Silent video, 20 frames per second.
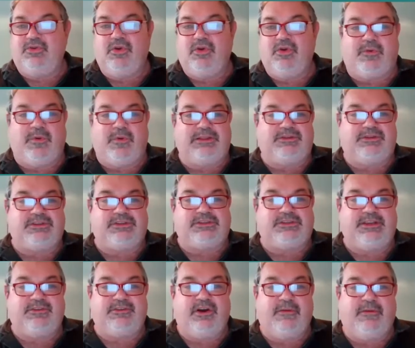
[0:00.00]
equal to
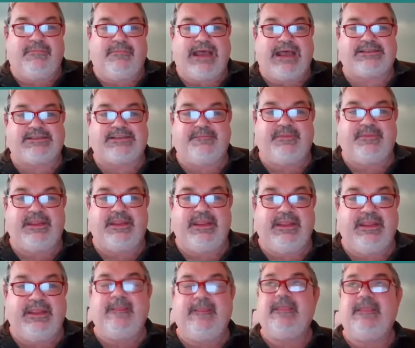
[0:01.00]
0, must be
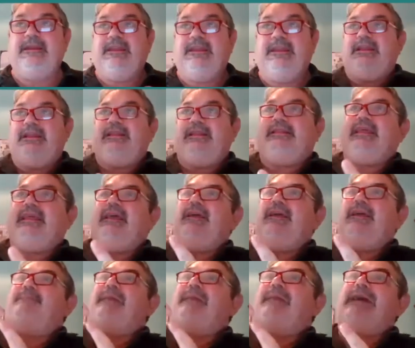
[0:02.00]
the
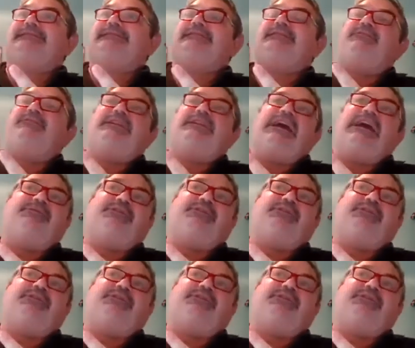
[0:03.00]
maximum Lyapunov